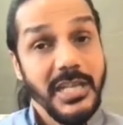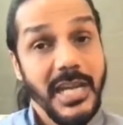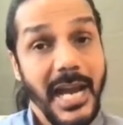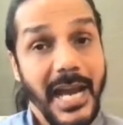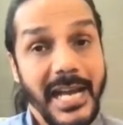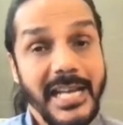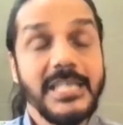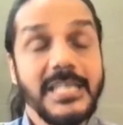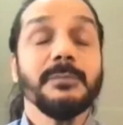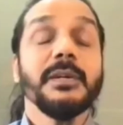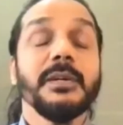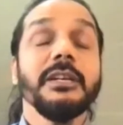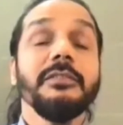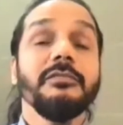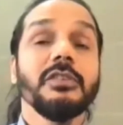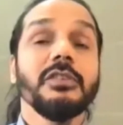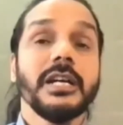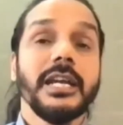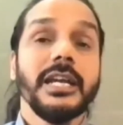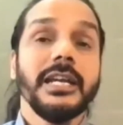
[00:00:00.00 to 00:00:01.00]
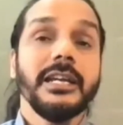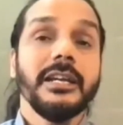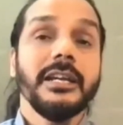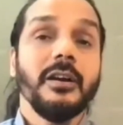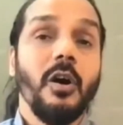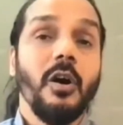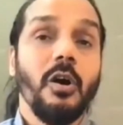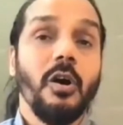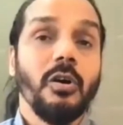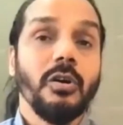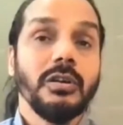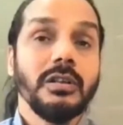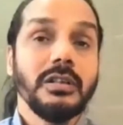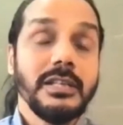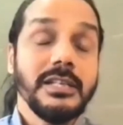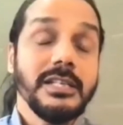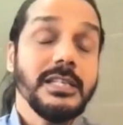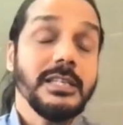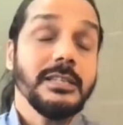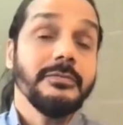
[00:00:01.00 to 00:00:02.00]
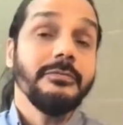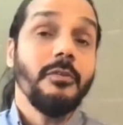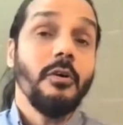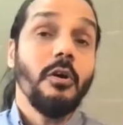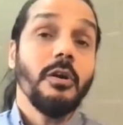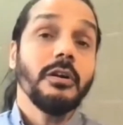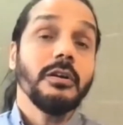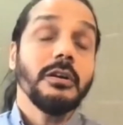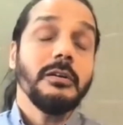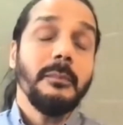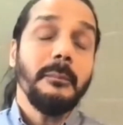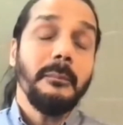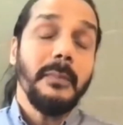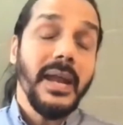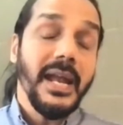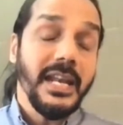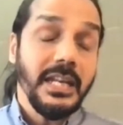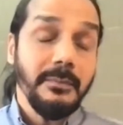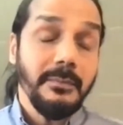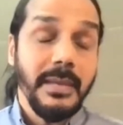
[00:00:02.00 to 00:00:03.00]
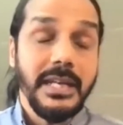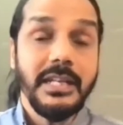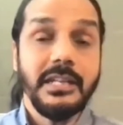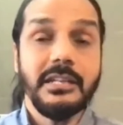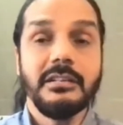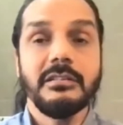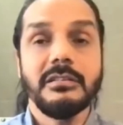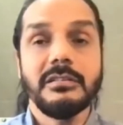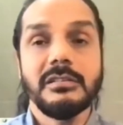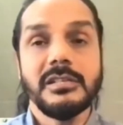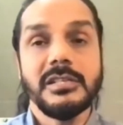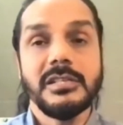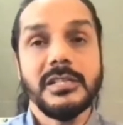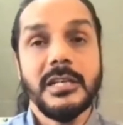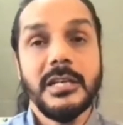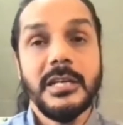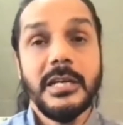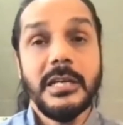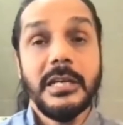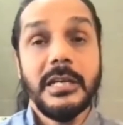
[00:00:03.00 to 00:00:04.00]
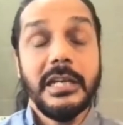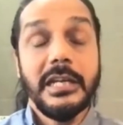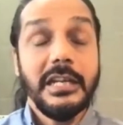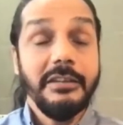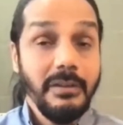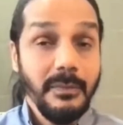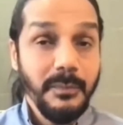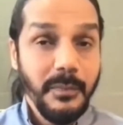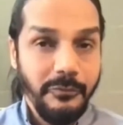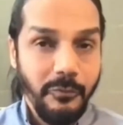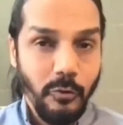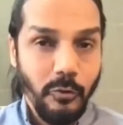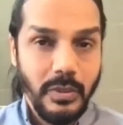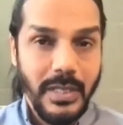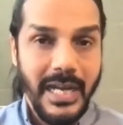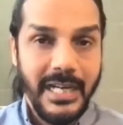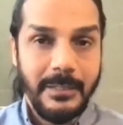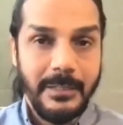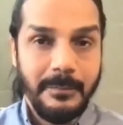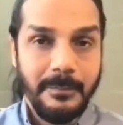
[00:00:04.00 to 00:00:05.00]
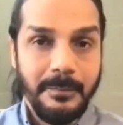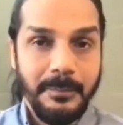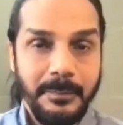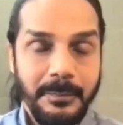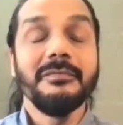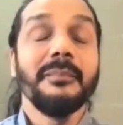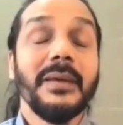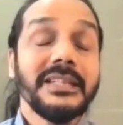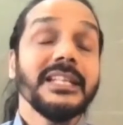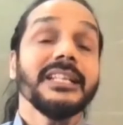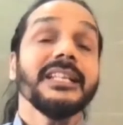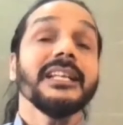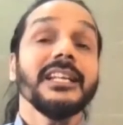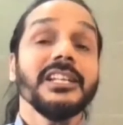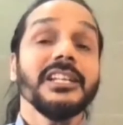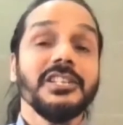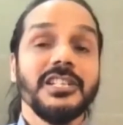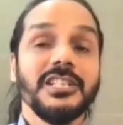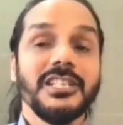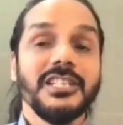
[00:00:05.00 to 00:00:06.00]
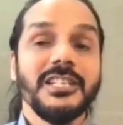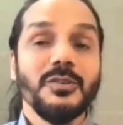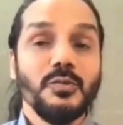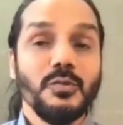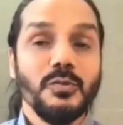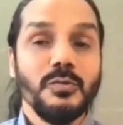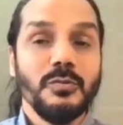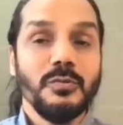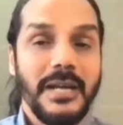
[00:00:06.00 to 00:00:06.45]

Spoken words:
has been working on this for many, many years, even before that. Maitreya Dadashreeji, to